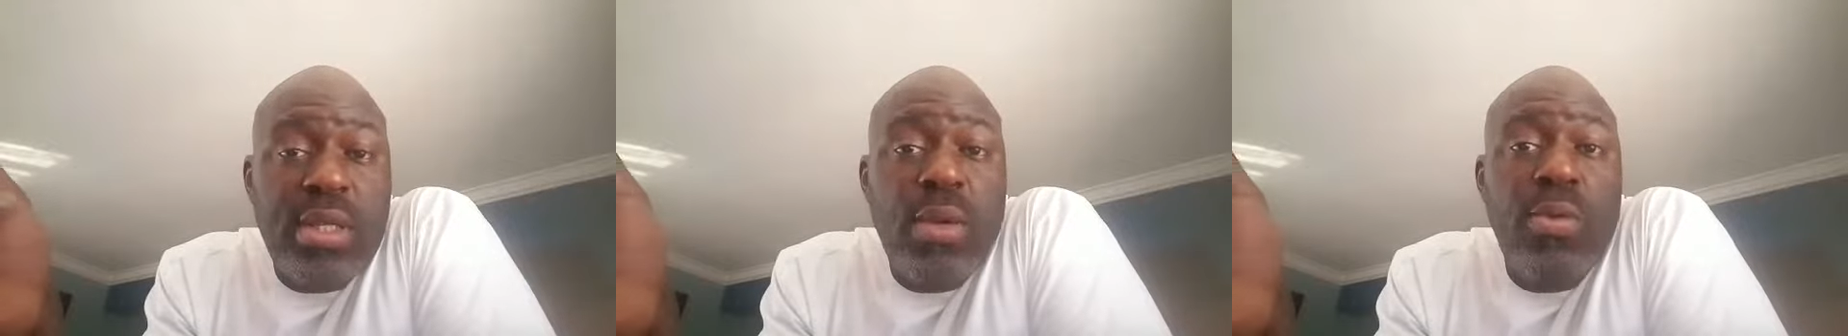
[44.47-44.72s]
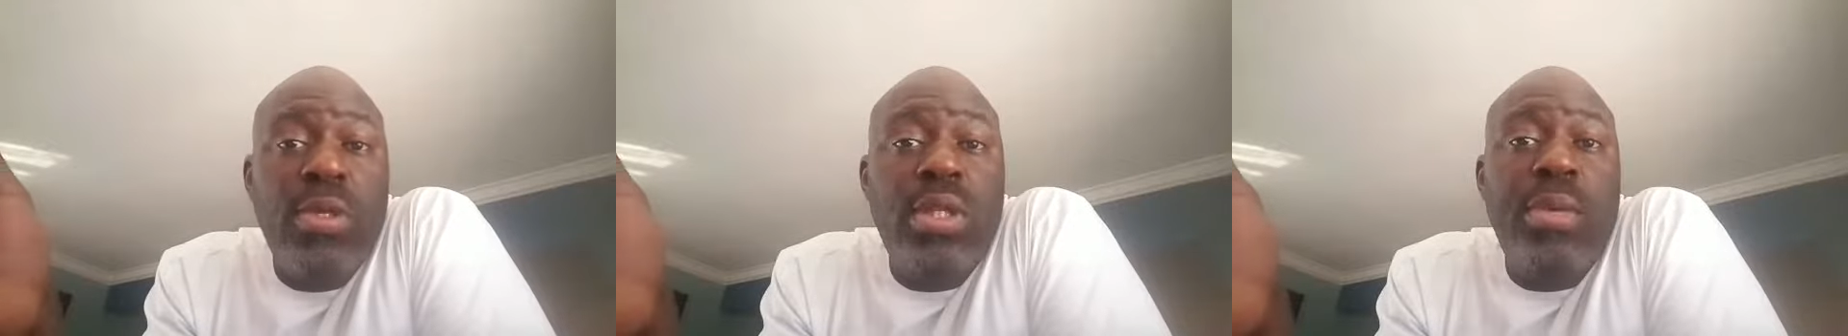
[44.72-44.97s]
They
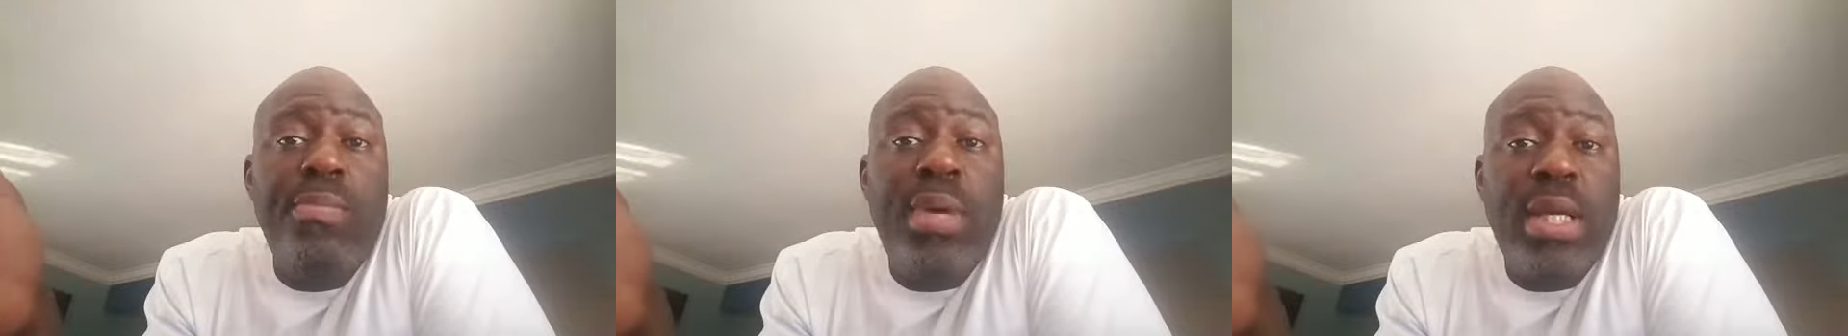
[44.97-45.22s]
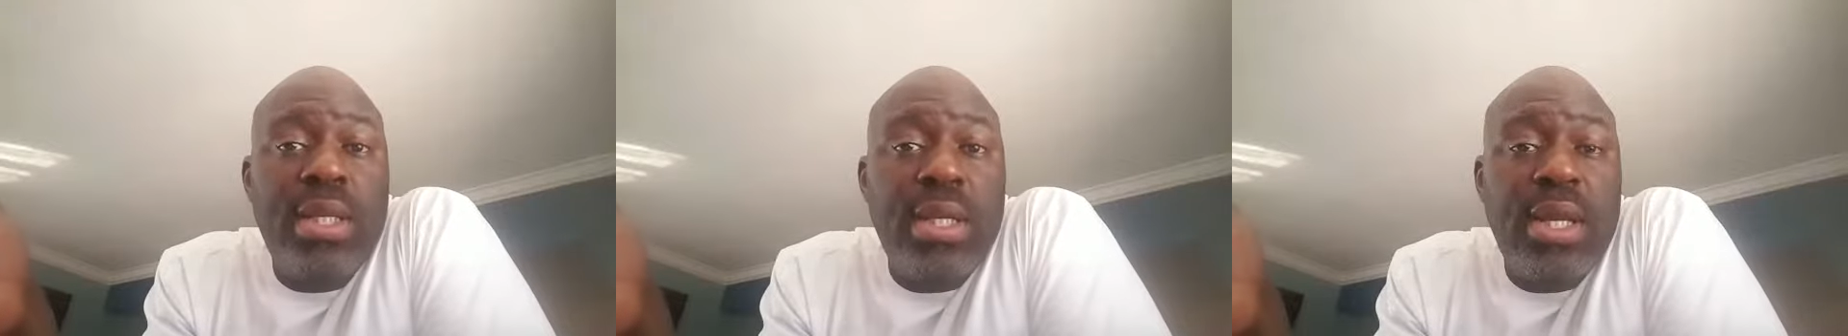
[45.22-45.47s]
want a
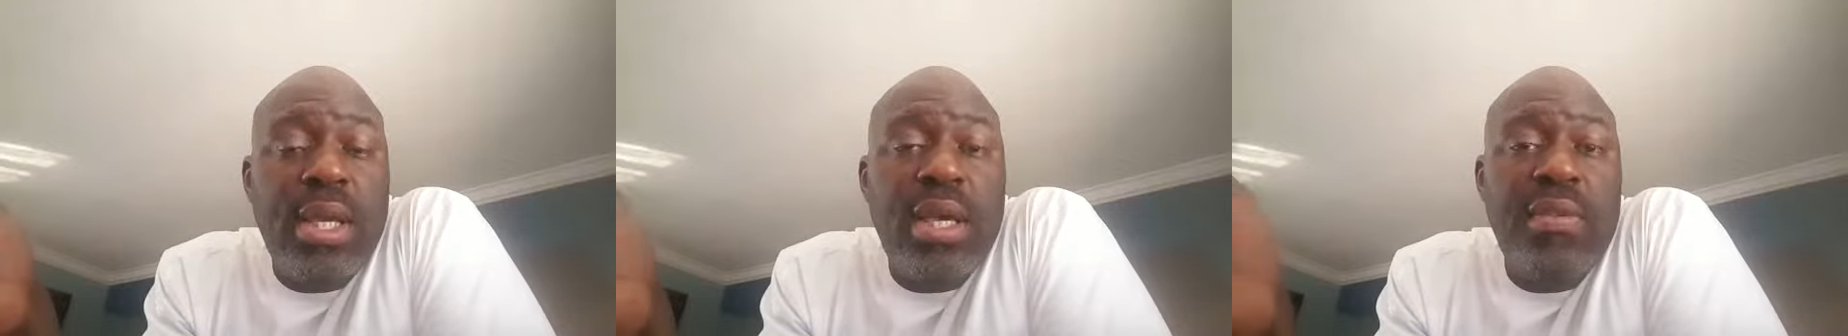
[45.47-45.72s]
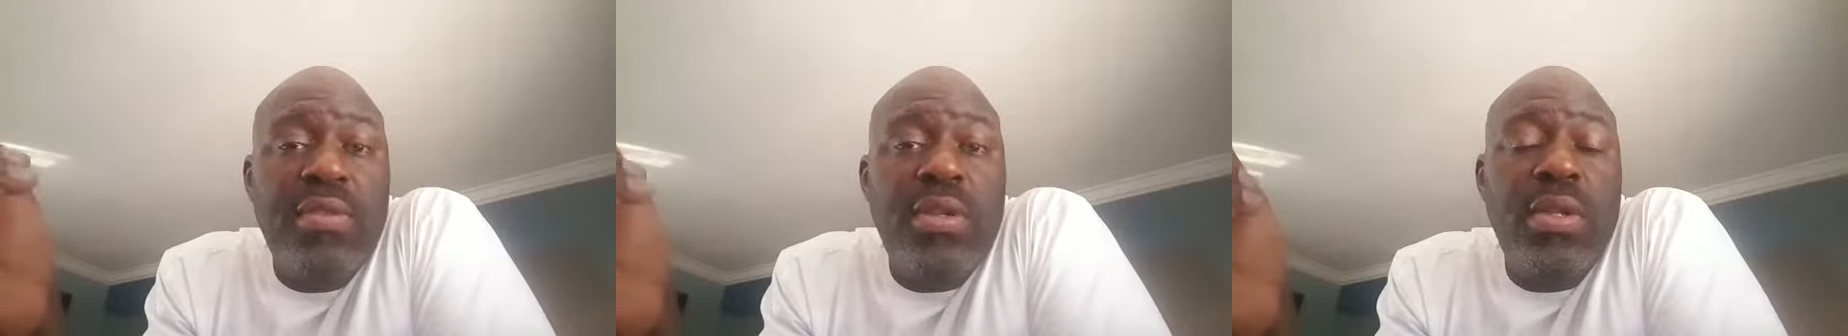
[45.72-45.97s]
better
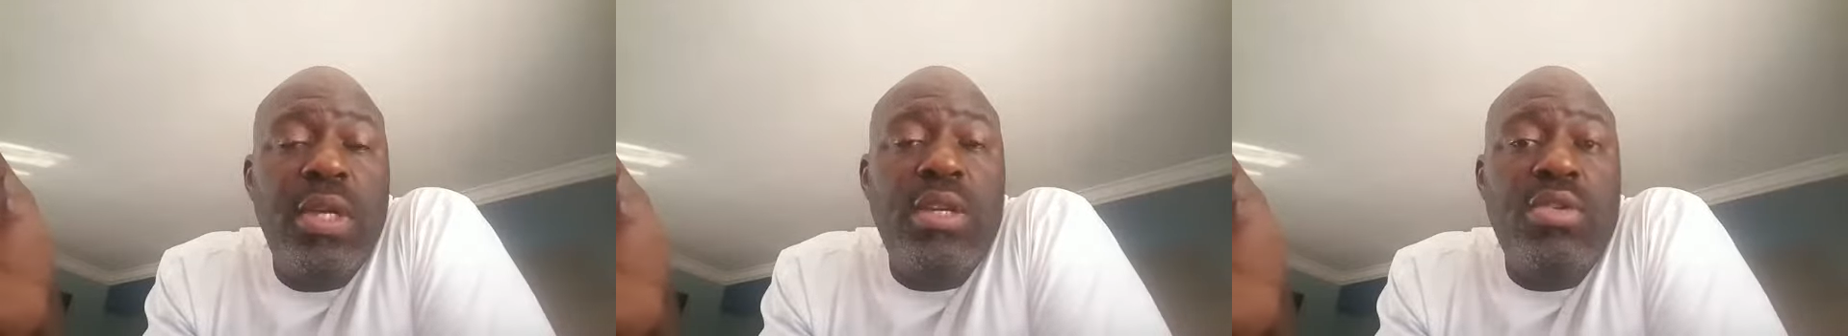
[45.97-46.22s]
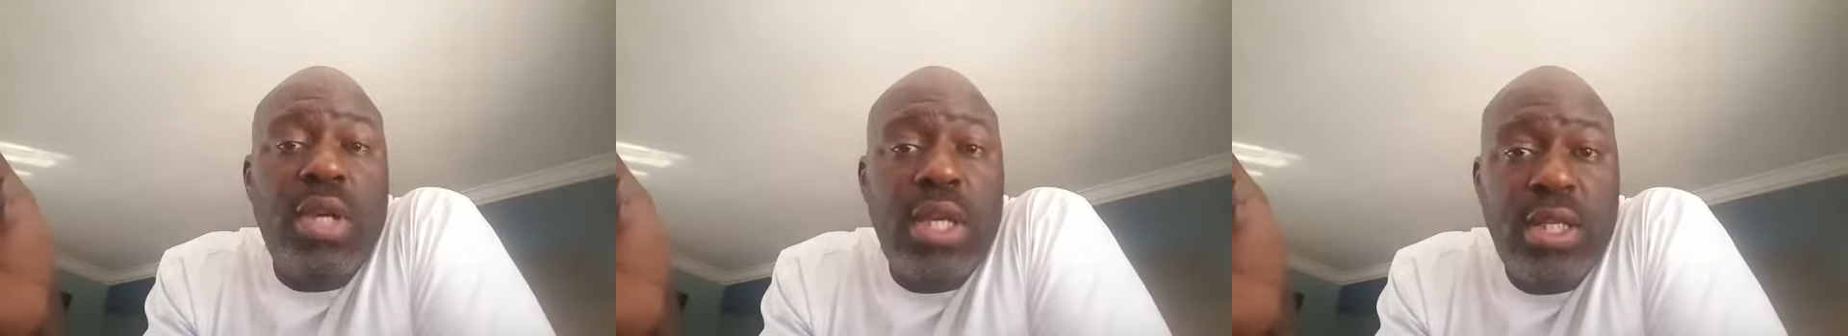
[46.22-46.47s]
life, so they're
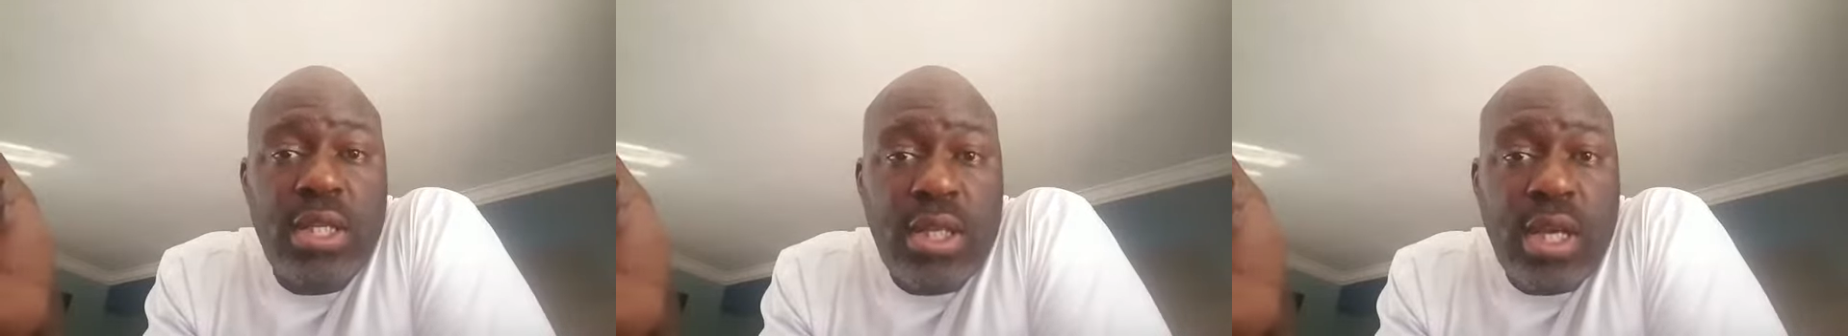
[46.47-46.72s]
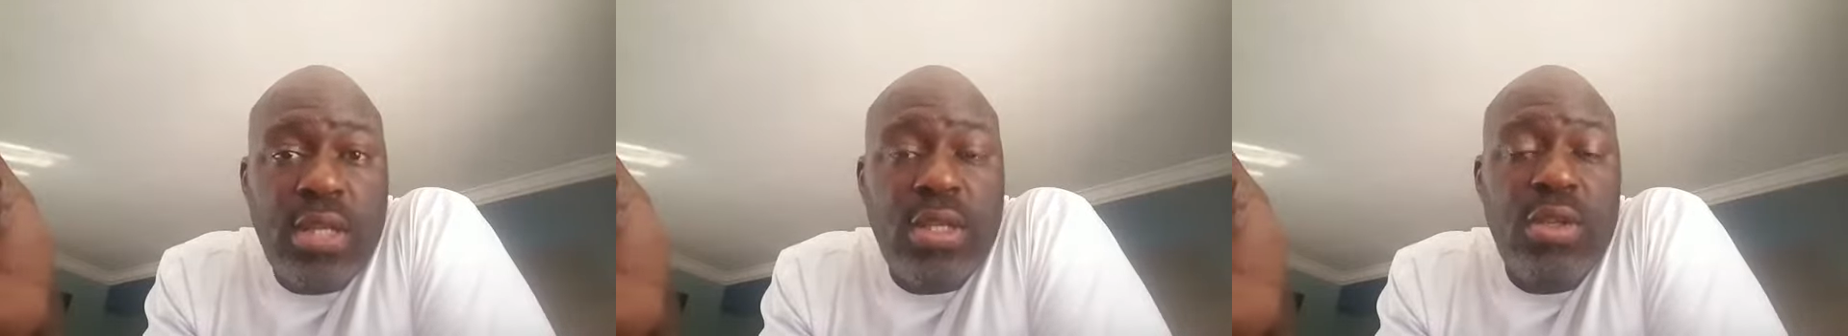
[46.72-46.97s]
trying to
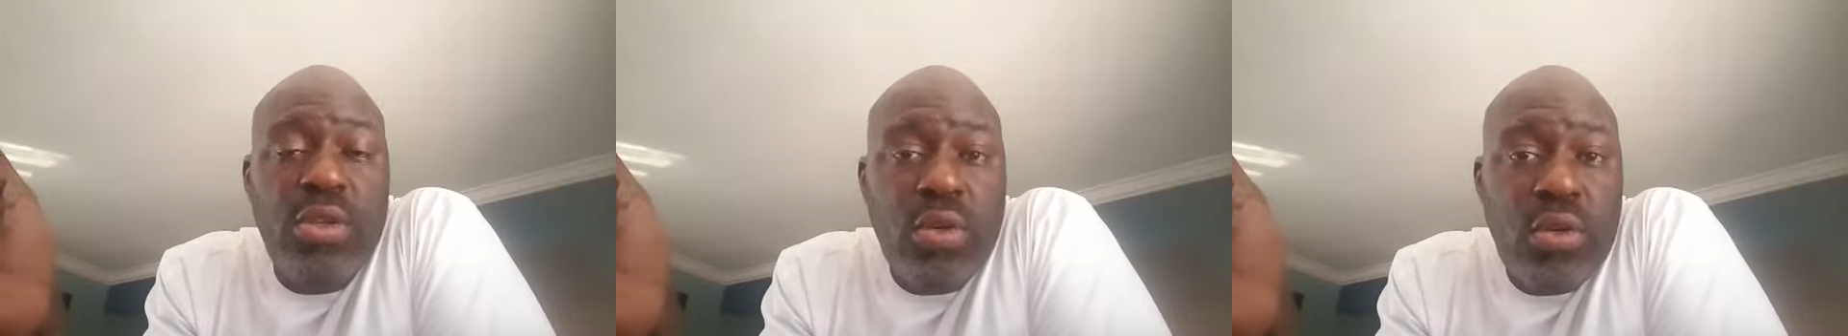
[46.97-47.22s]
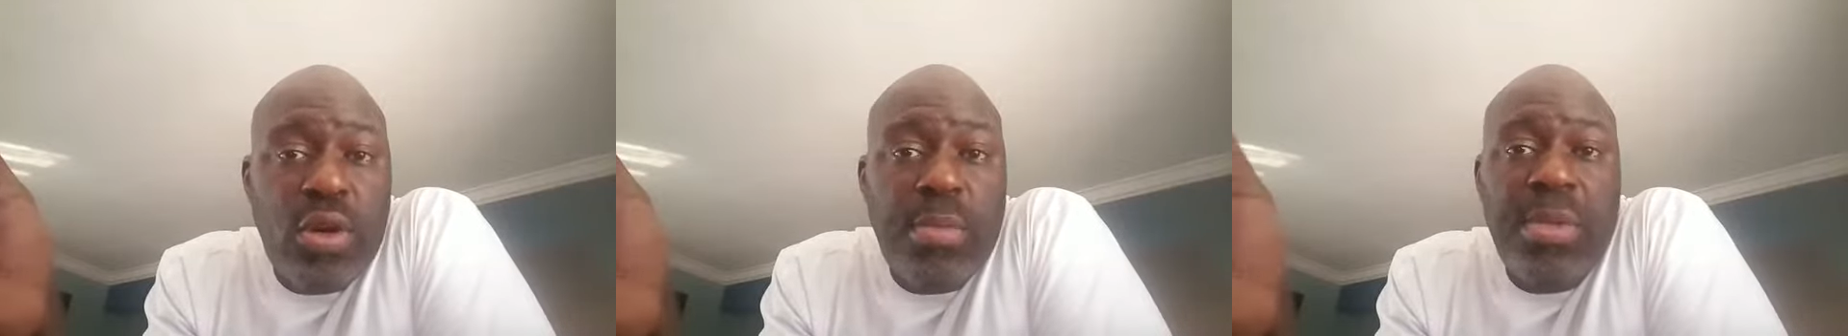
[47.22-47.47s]
get to
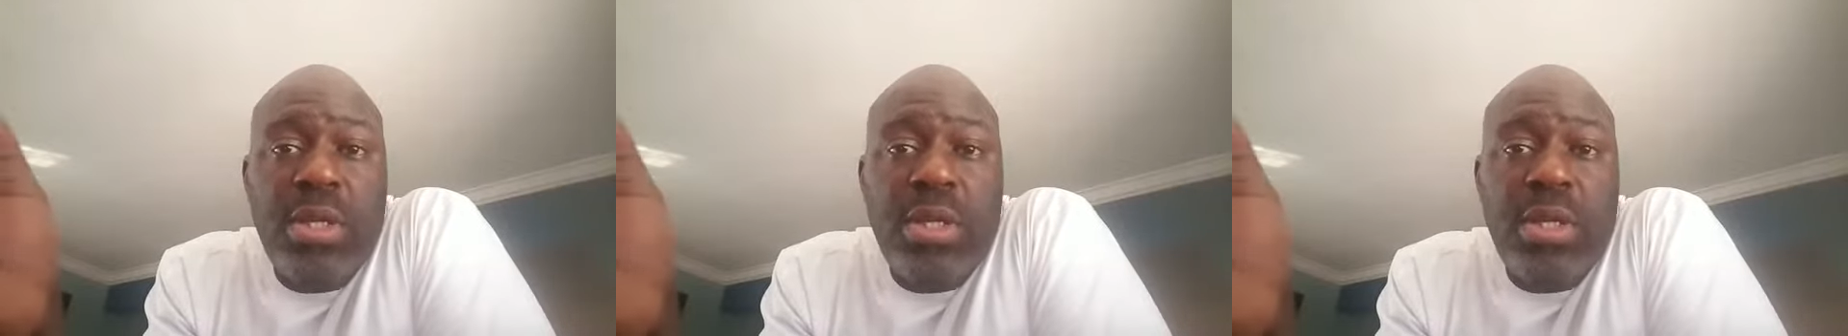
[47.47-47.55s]
Europe,